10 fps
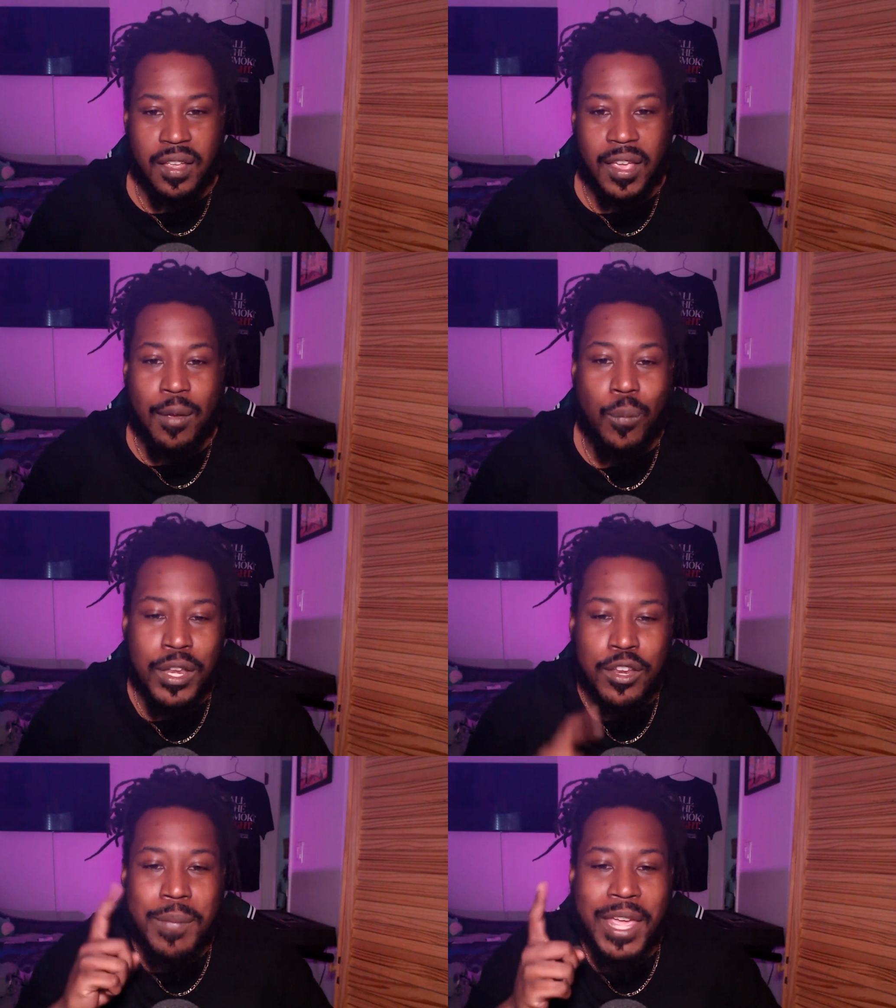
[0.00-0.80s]
And when
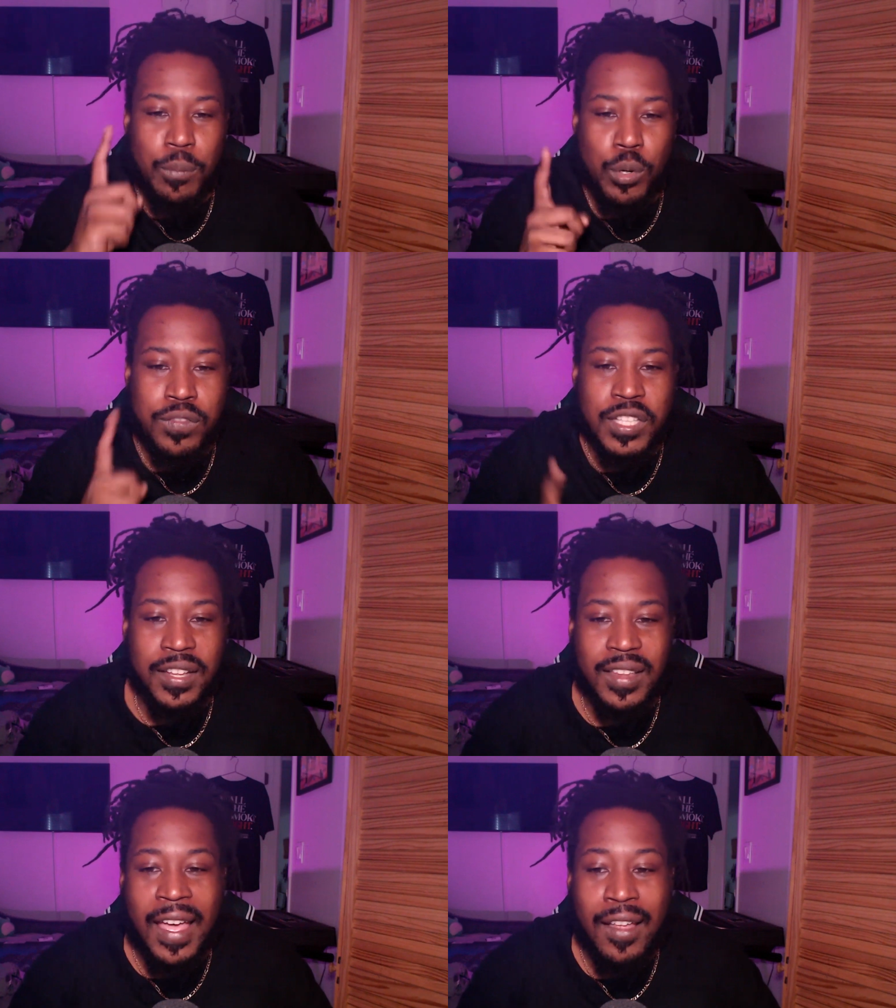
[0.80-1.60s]
you make moves like
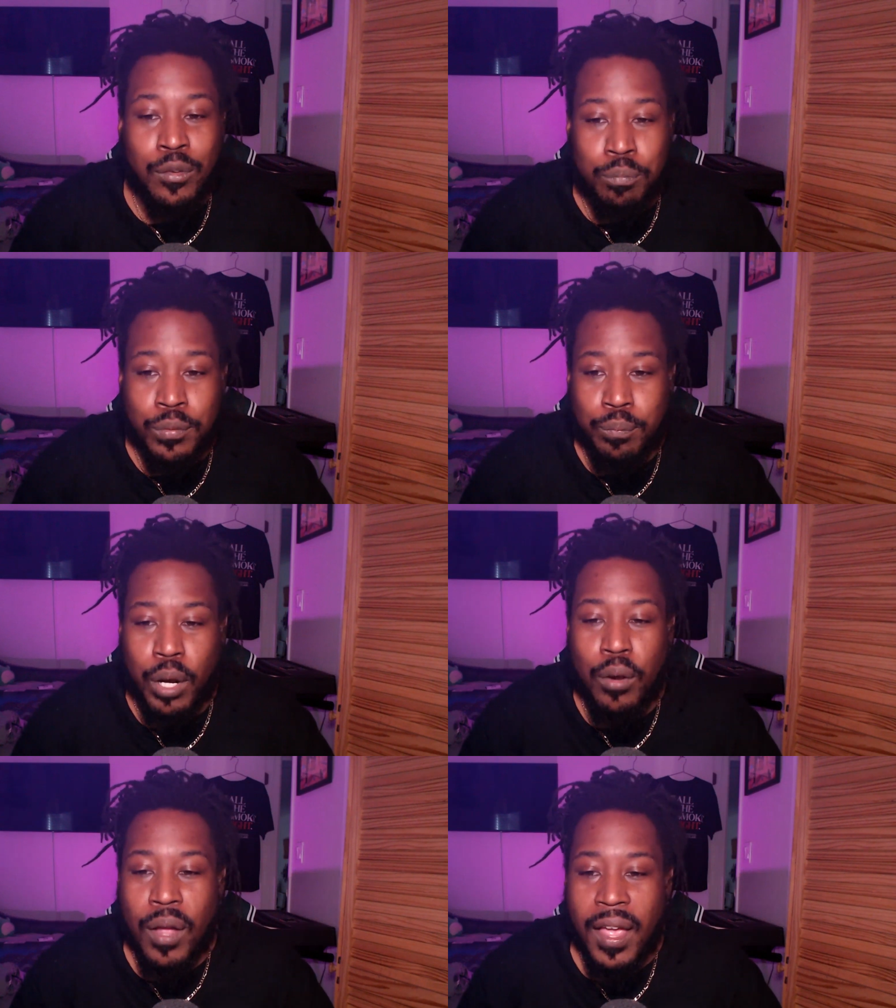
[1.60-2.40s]
that,
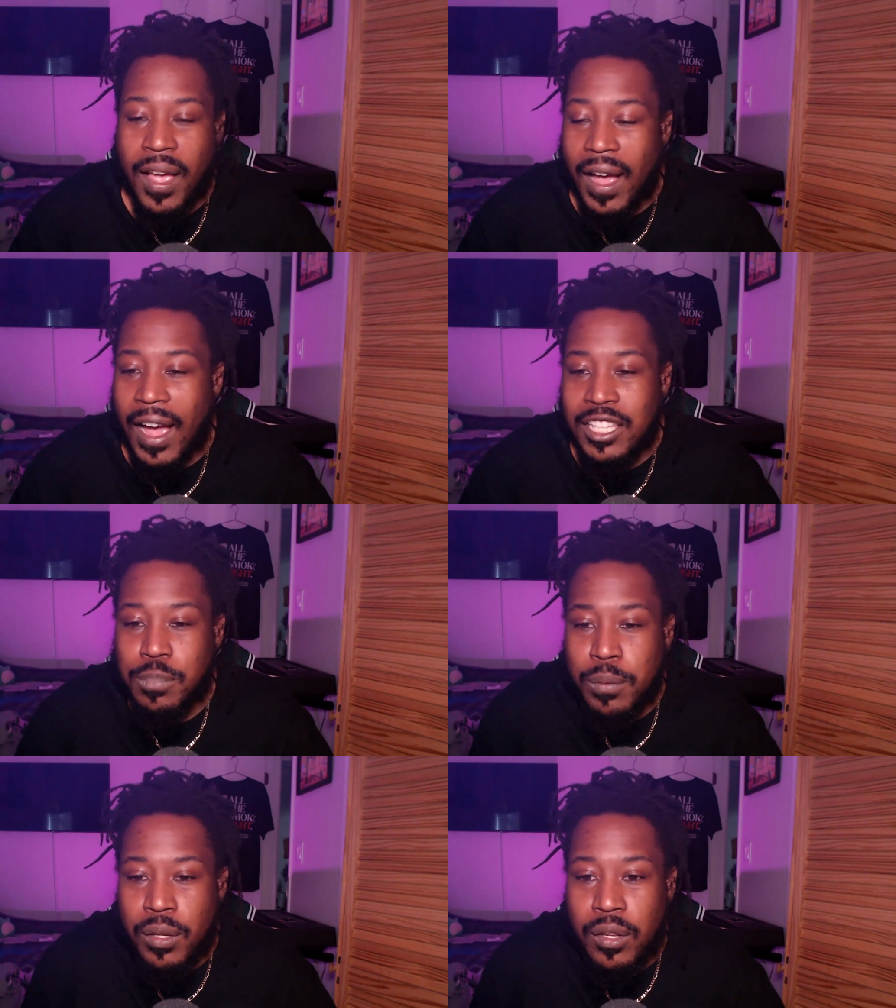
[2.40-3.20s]
bro,
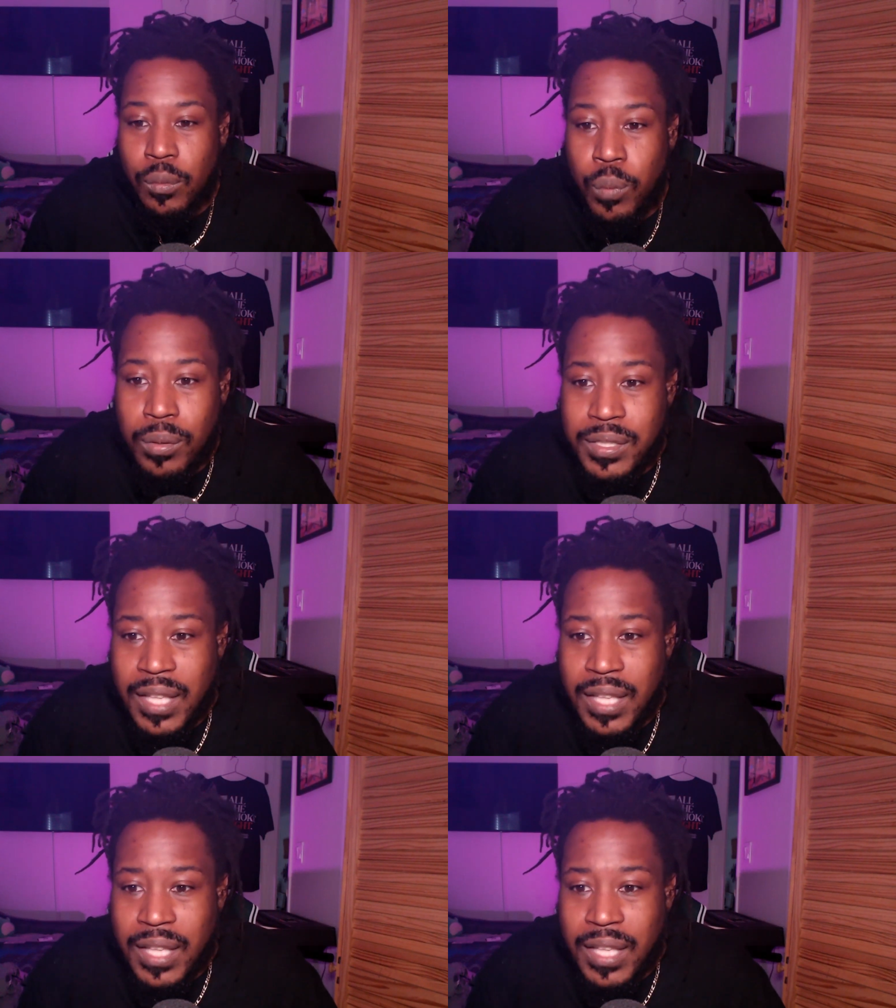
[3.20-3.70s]
what was